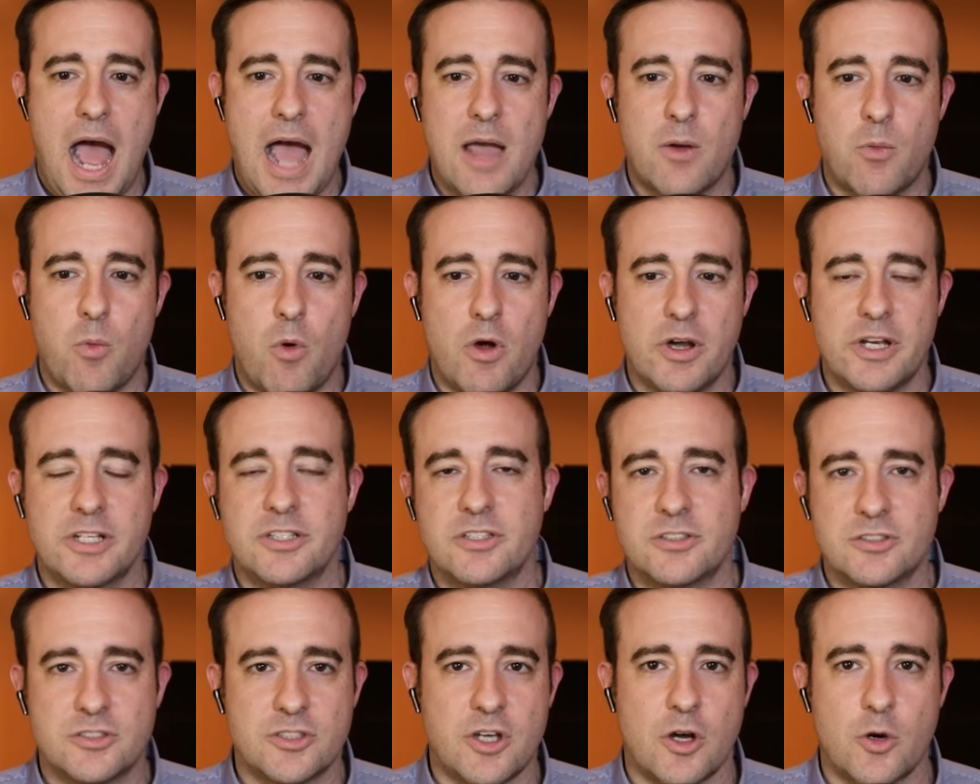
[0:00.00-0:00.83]
I wanted
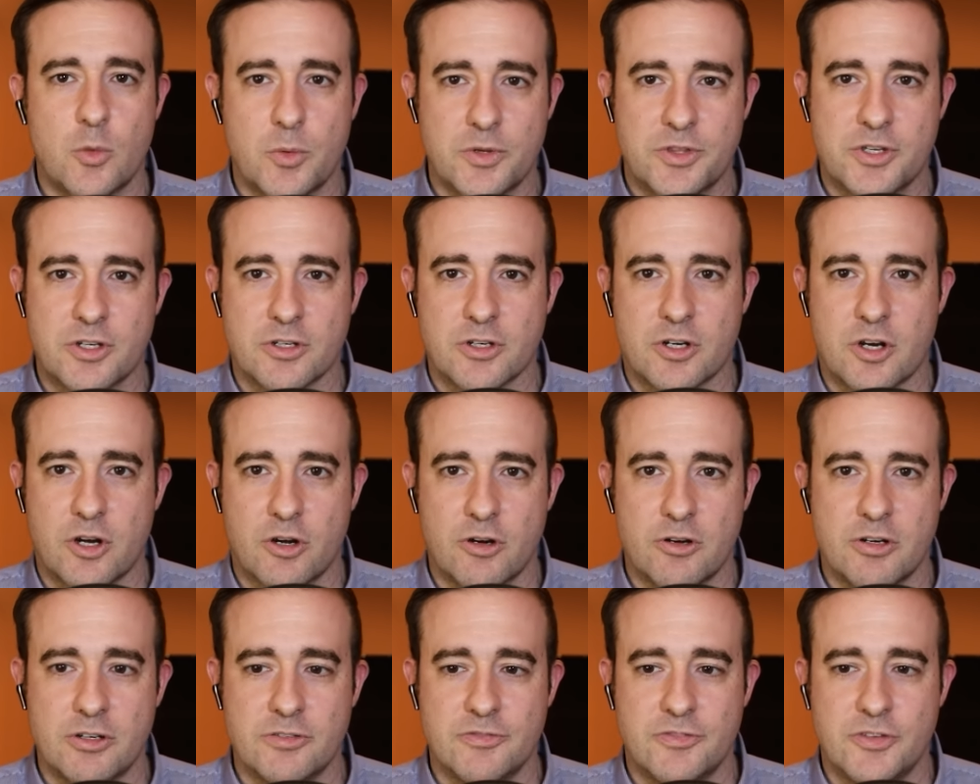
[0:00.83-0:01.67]
to start with your
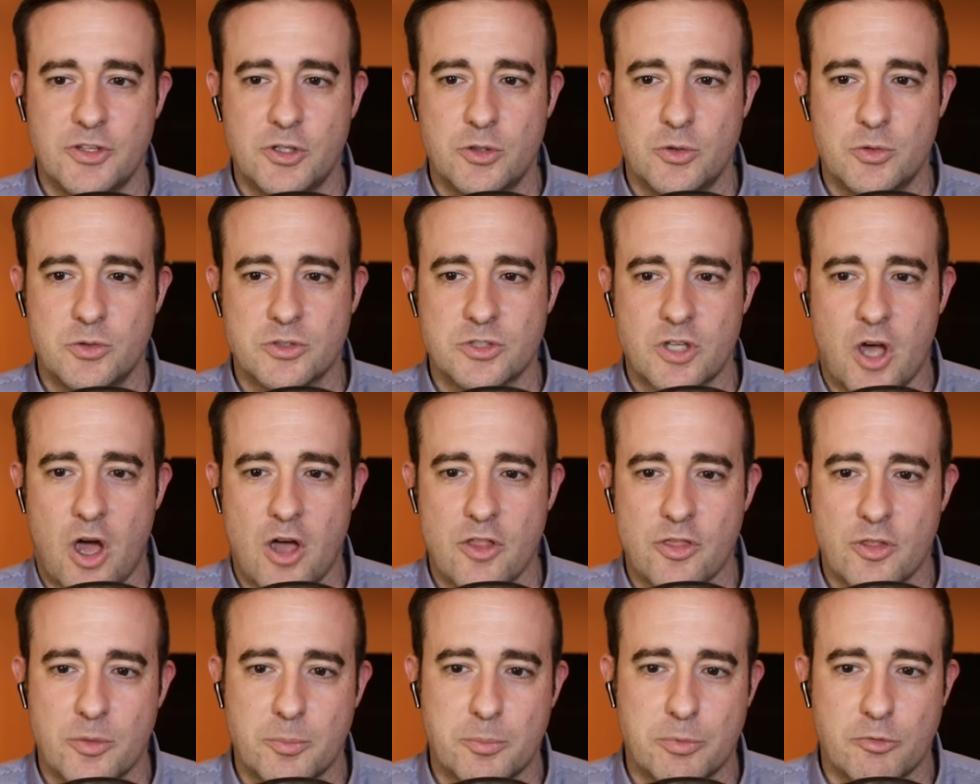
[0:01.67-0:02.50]
current views
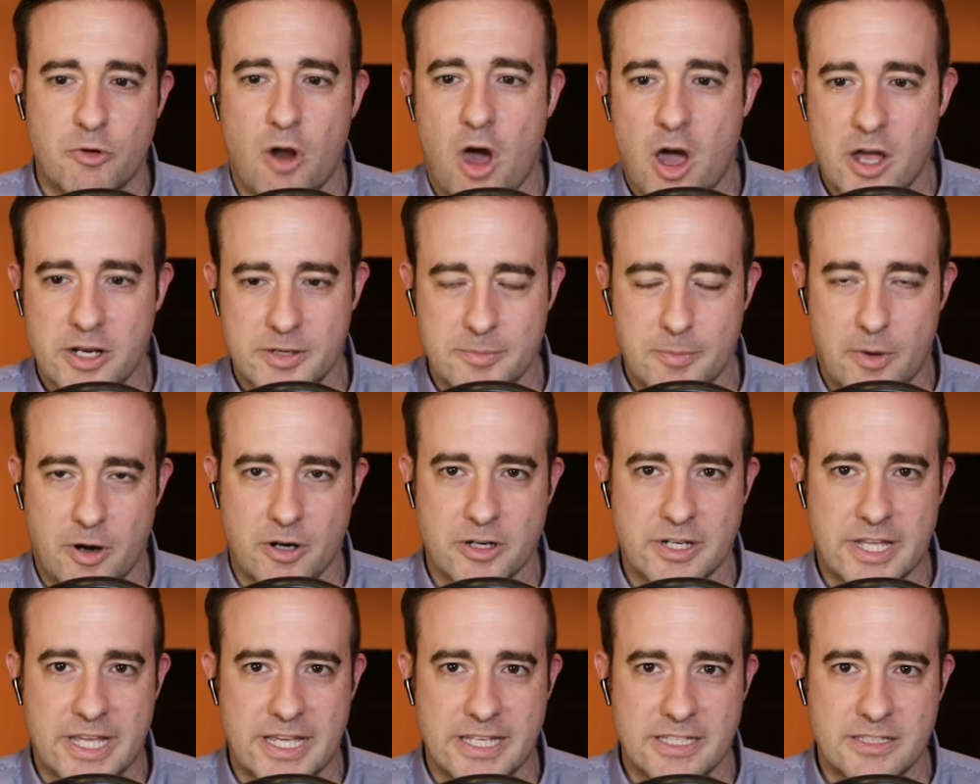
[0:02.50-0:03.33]
on the broad
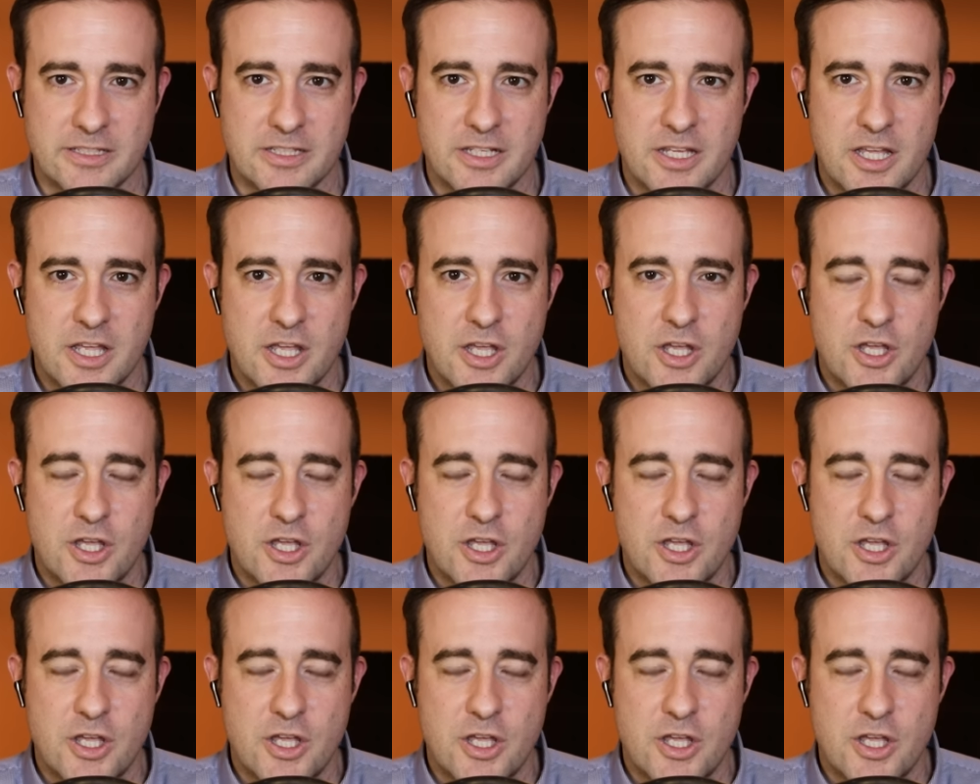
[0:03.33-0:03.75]
market.